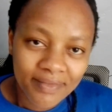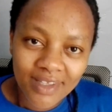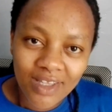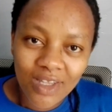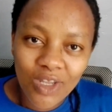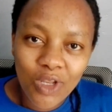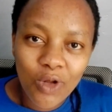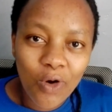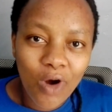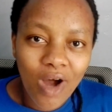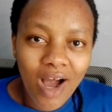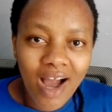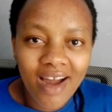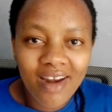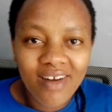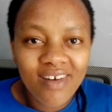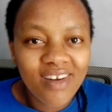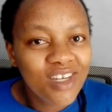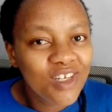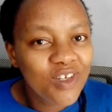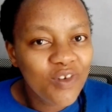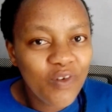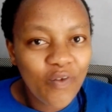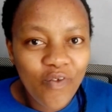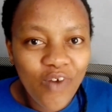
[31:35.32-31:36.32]
no
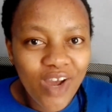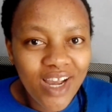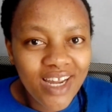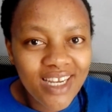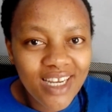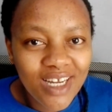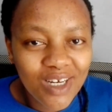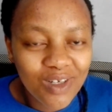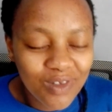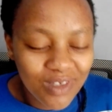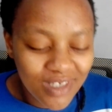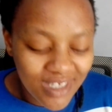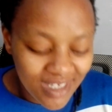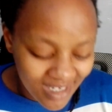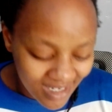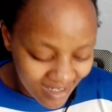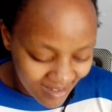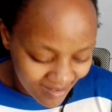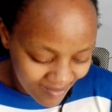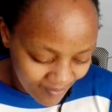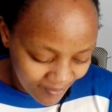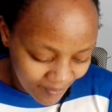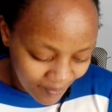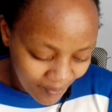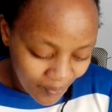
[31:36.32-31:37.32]
hurry to find out.
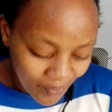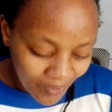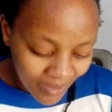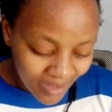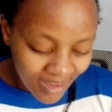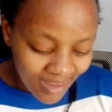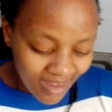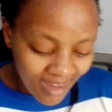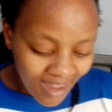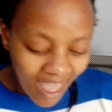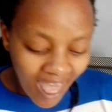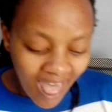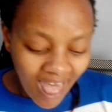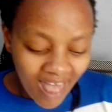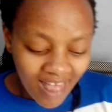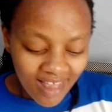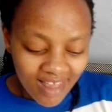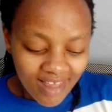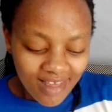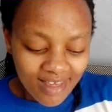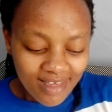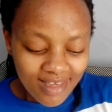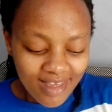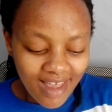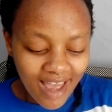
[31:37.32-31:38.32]

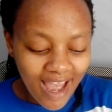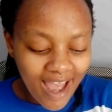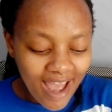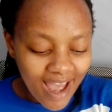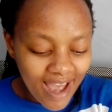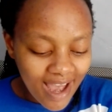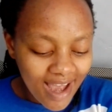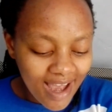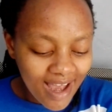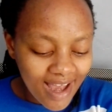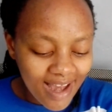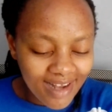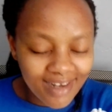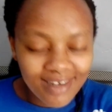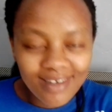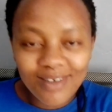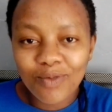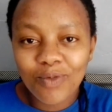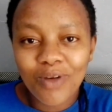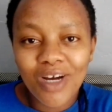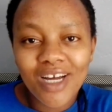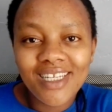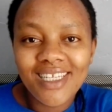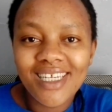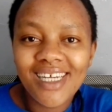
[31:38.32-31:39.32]
Then
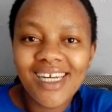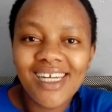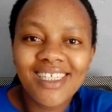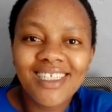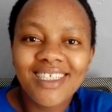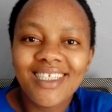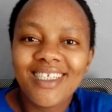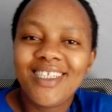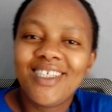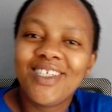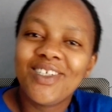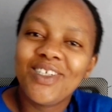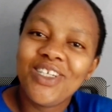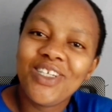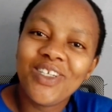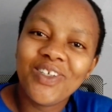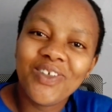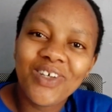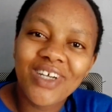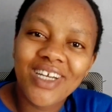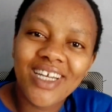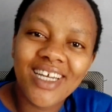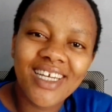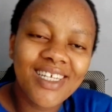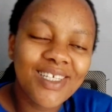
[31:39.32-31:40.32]
what else do
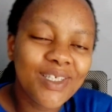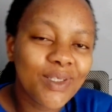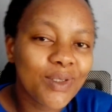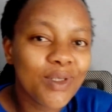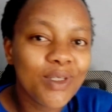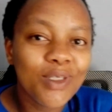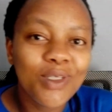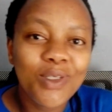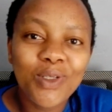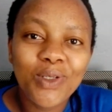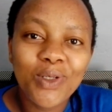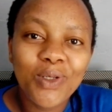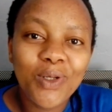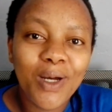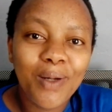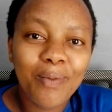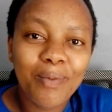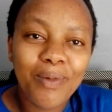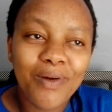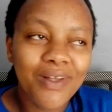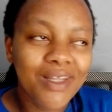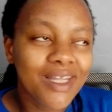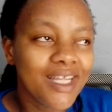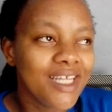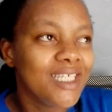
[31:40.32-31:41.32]
you guys want to know
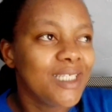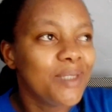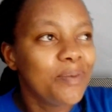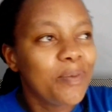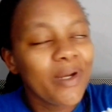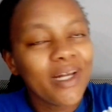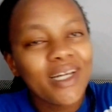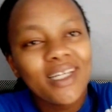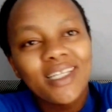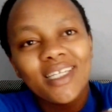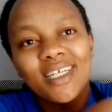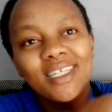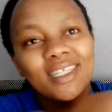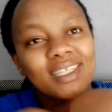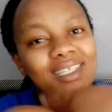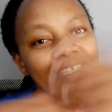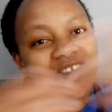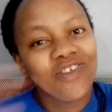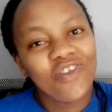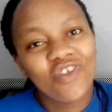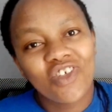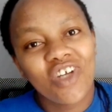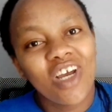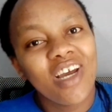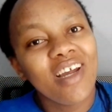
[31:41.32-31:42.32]
about this pregnancy
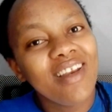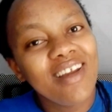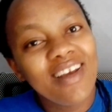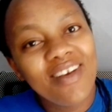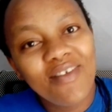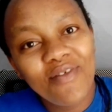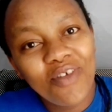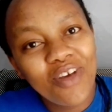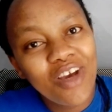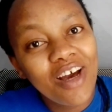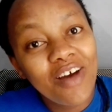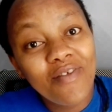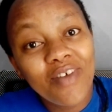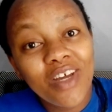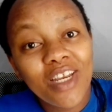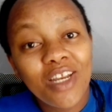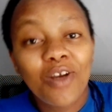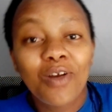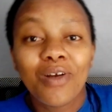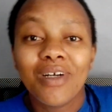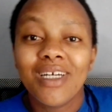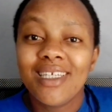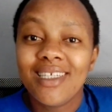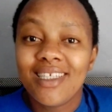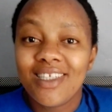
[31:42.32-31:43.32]
journey? If you have any
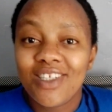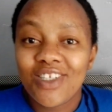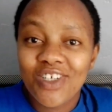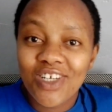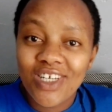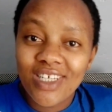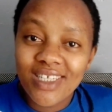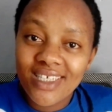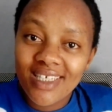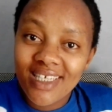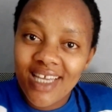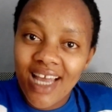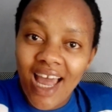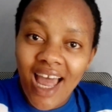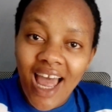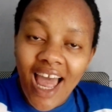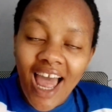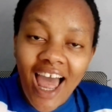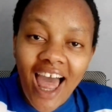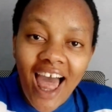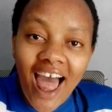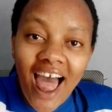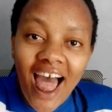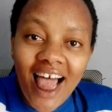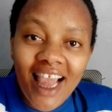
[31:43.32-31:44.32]
questions,
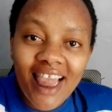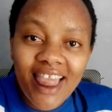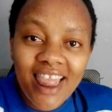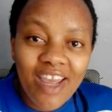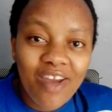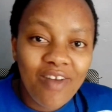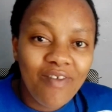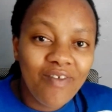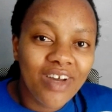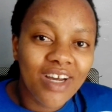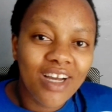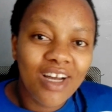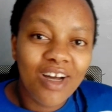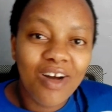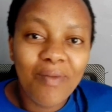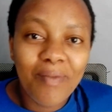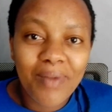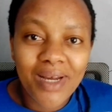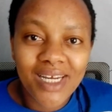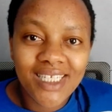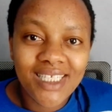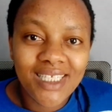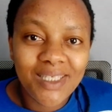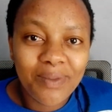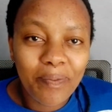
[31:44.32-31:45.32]
leave a
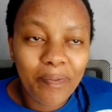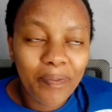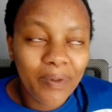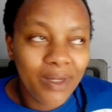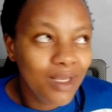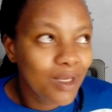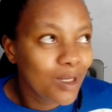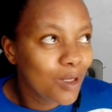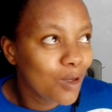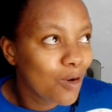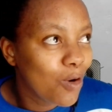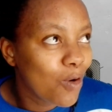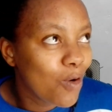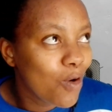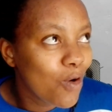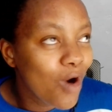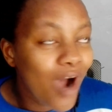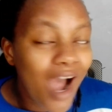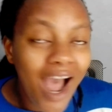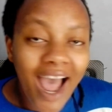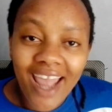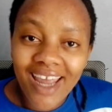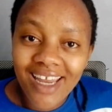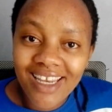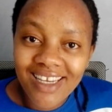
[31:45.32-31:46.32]
comment
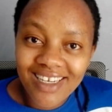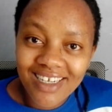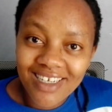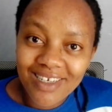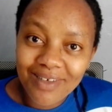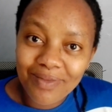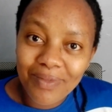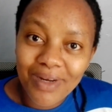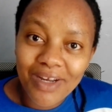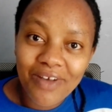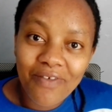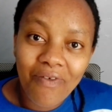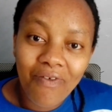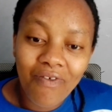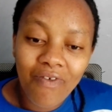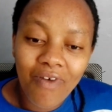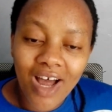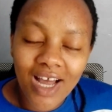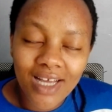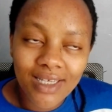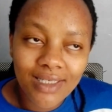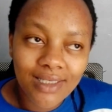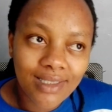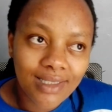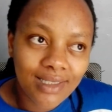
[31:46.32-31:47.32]
below. I did my
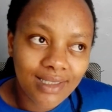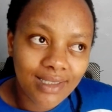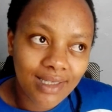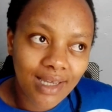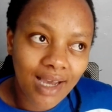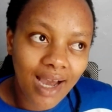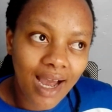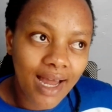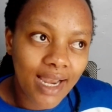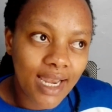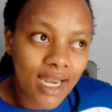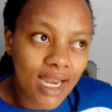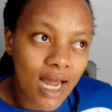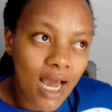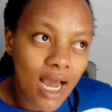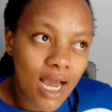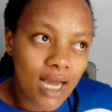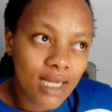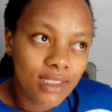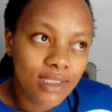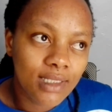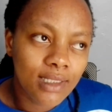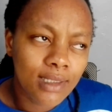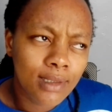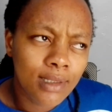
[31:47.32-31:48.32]
first scan
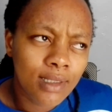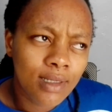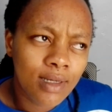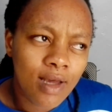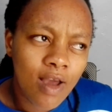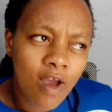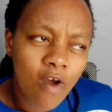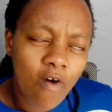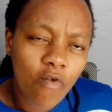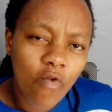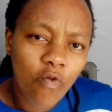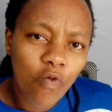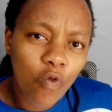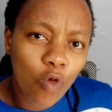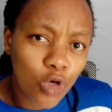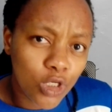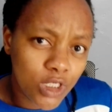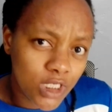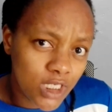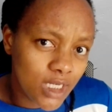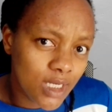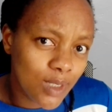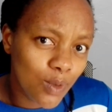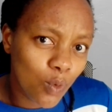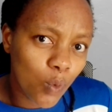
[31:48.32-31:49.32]
at
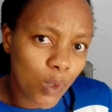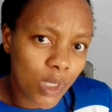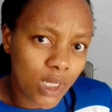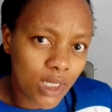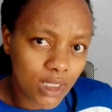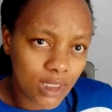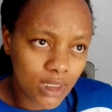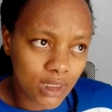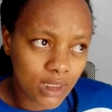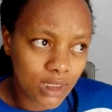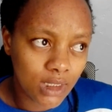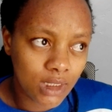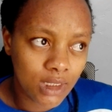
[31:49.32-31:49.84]
14 weeks.